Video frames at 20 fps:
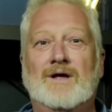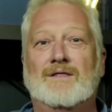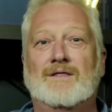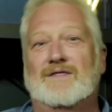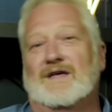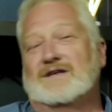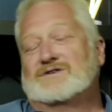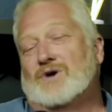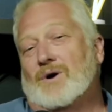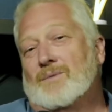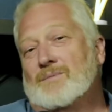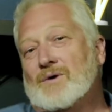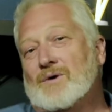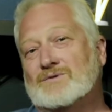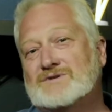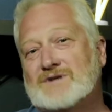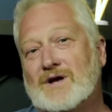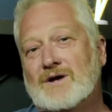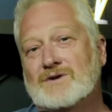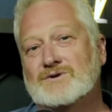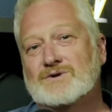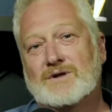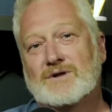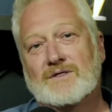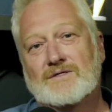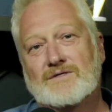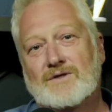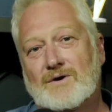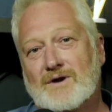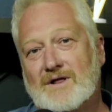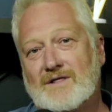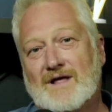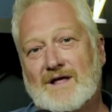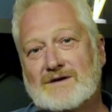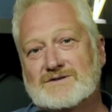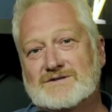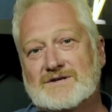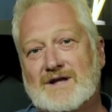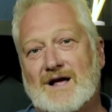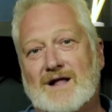They told me it was
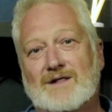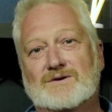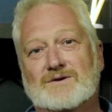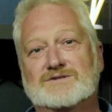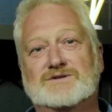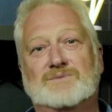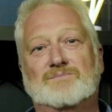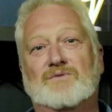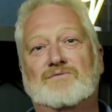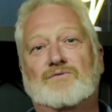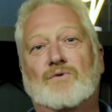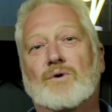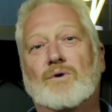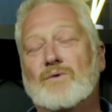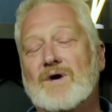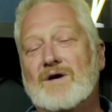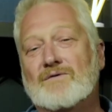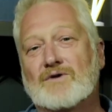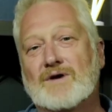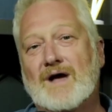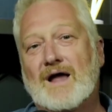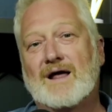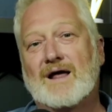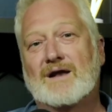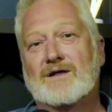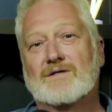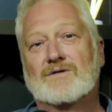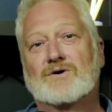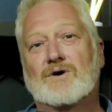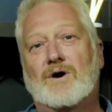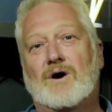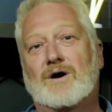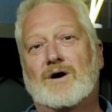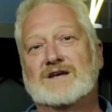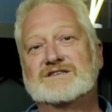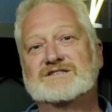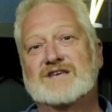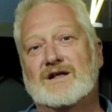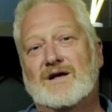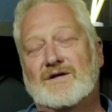$130,000. And before we ever got out of the car, I
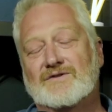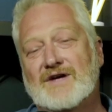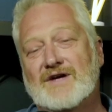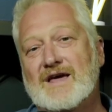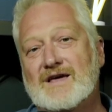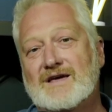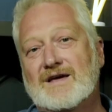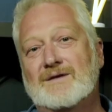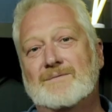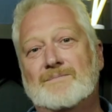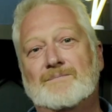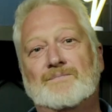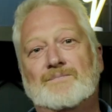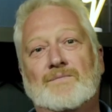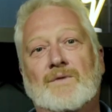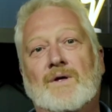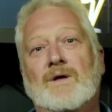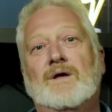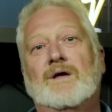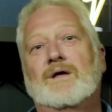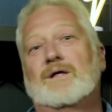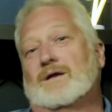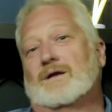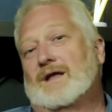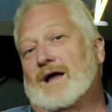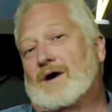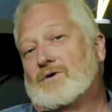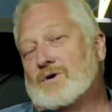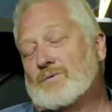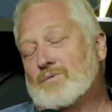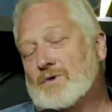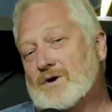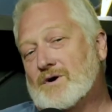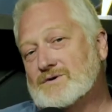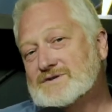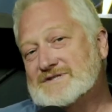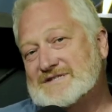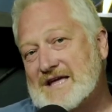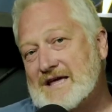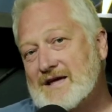said, I'll take it. Now can we go
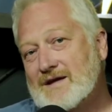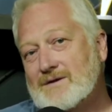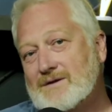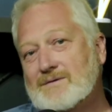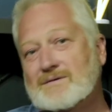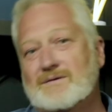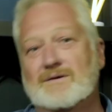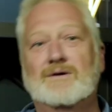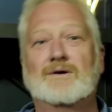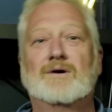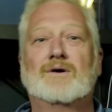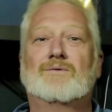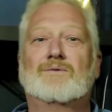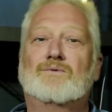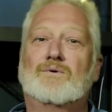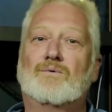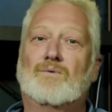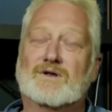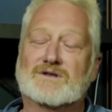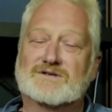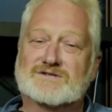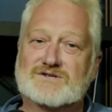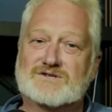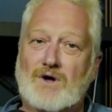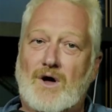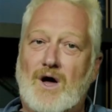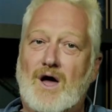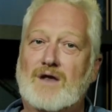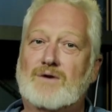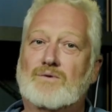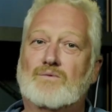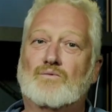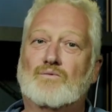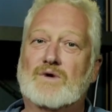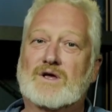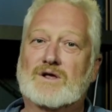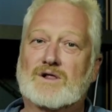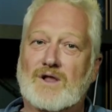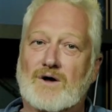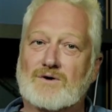see it? We went and saw it. We
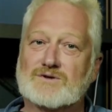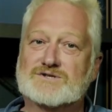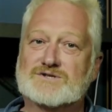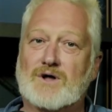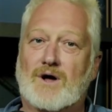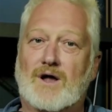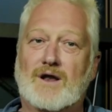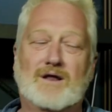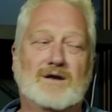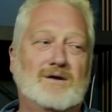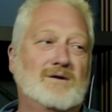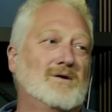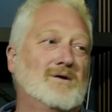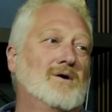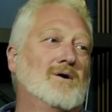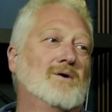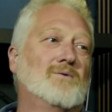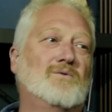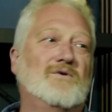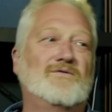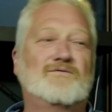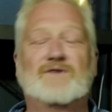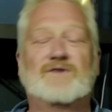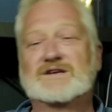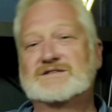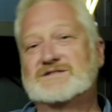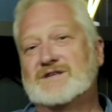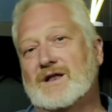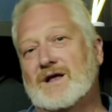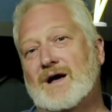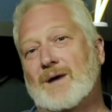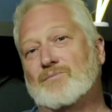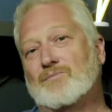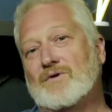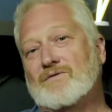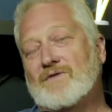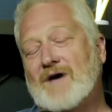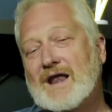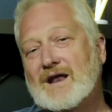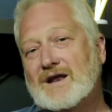closed on it. We fixed it up.
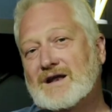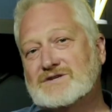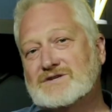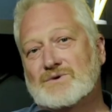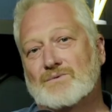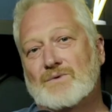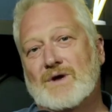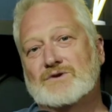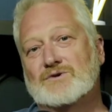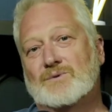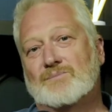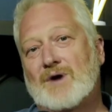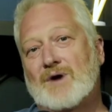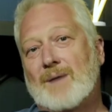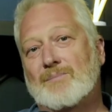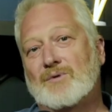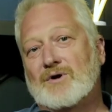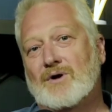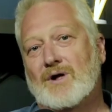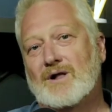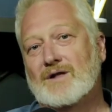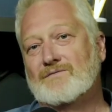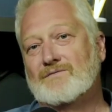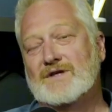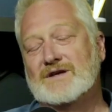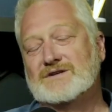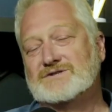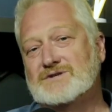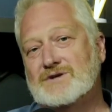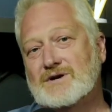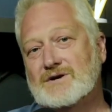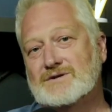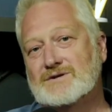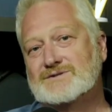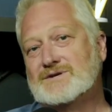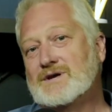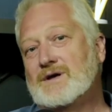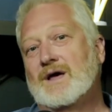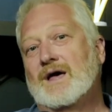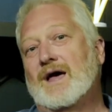We've had it as a rental property all of these years.